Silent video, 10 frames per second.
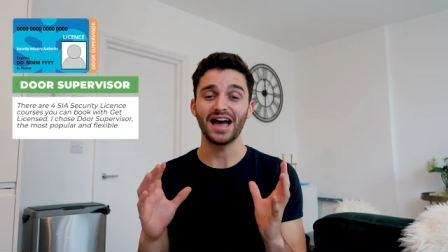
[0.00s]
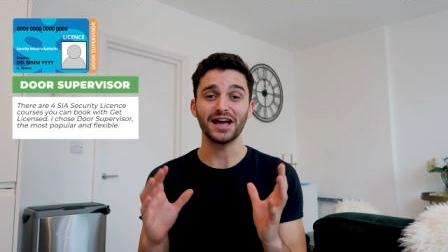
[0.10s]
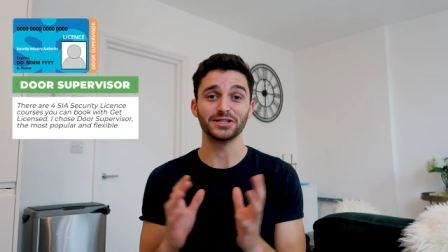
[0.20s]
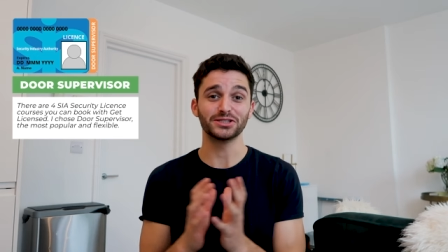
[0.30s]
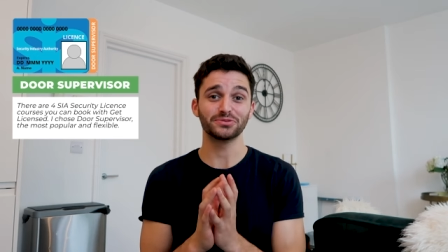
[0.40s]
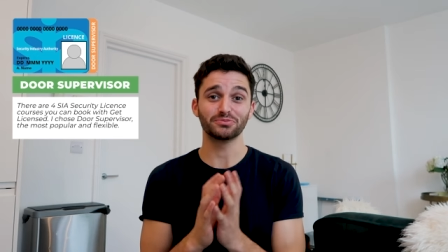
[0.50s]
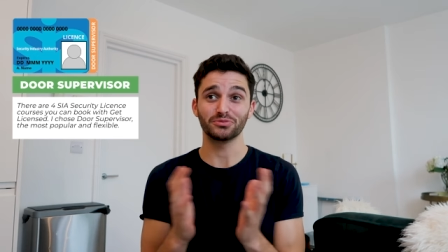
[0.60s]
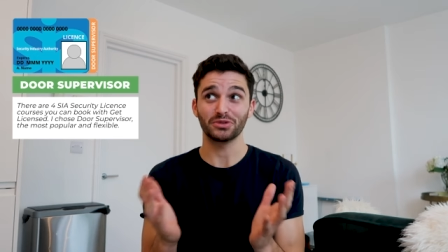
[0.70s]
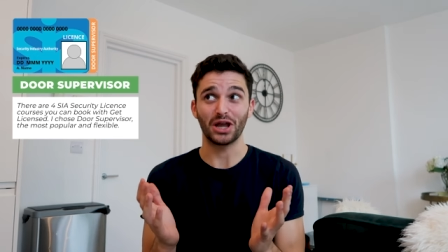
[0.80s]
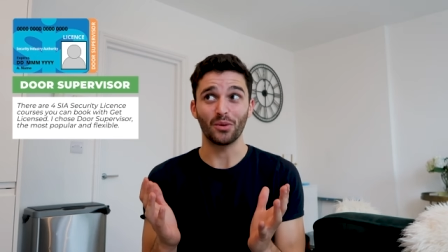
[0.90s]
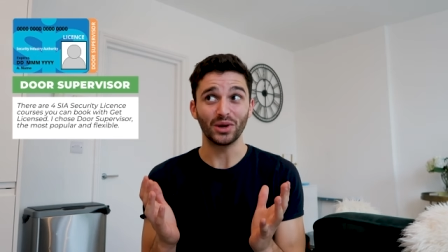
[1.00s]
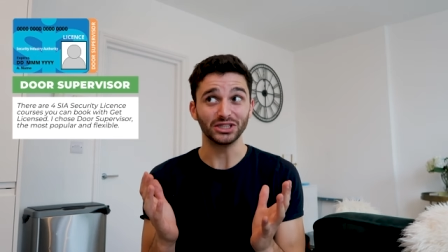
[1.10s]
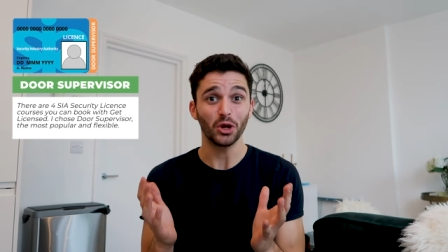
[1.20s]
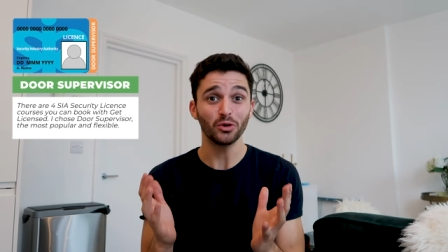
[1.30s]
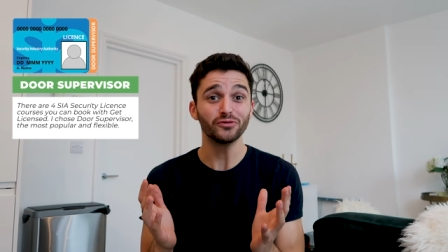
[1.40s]
and I
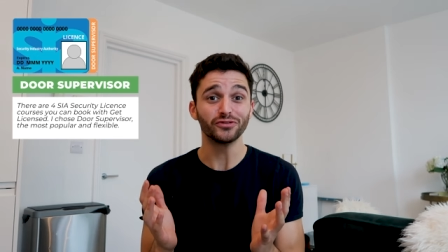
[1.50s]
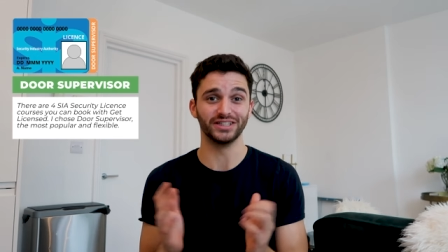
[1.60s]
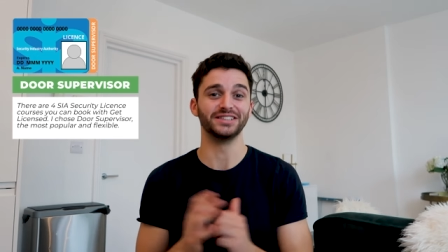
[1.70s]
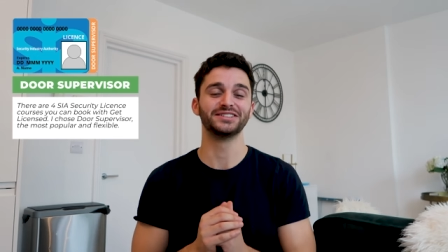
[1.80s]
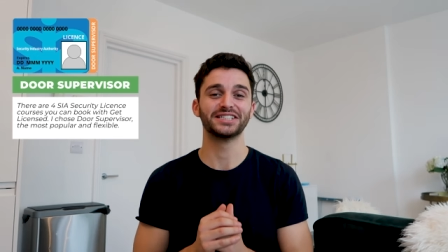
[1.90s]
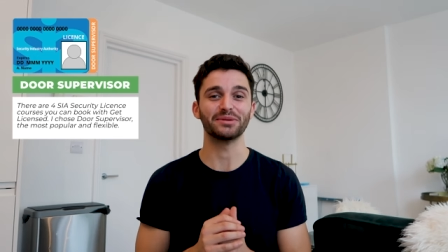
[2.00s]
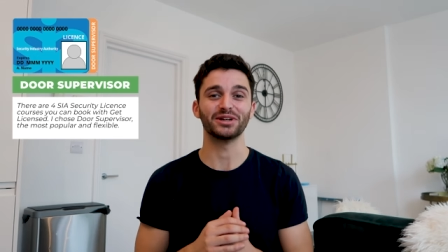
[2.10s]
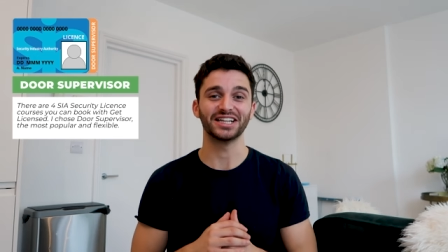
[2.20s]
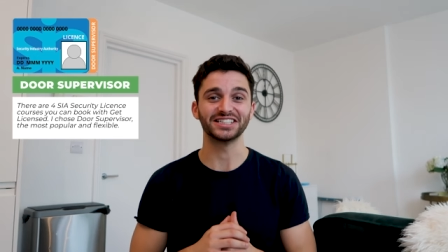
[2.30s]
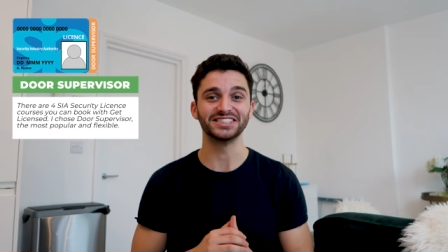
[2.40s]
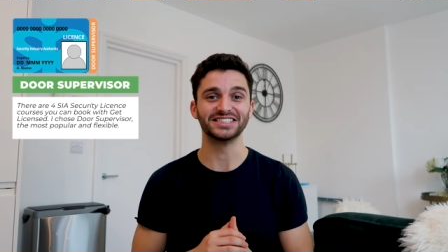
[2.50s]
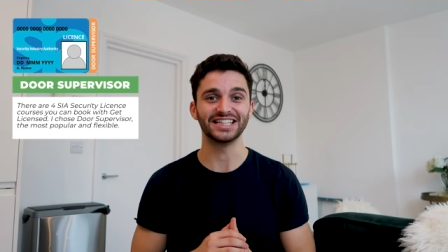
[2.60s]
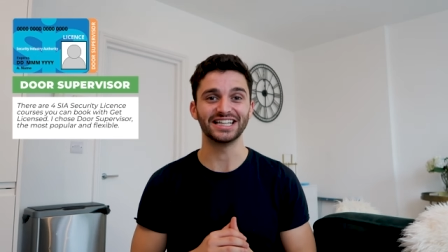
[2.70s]
will hopefully get my license at